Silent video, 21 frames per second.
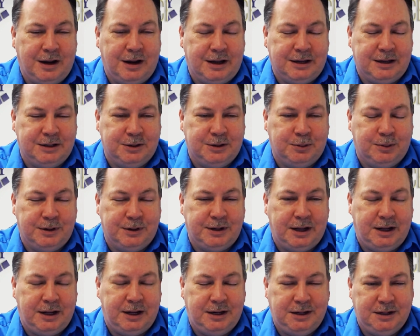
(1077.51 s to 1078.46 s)
tracking your
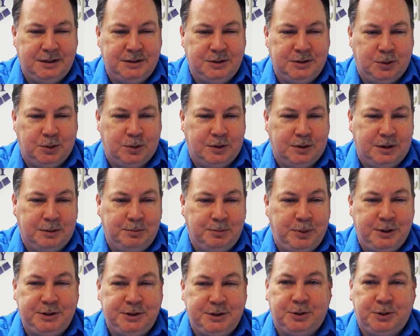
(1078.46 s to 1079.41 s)
retainage, or
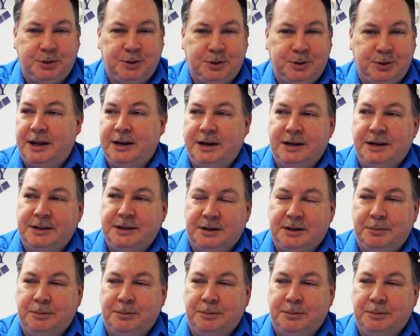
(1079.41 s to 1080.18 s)
you put your retainage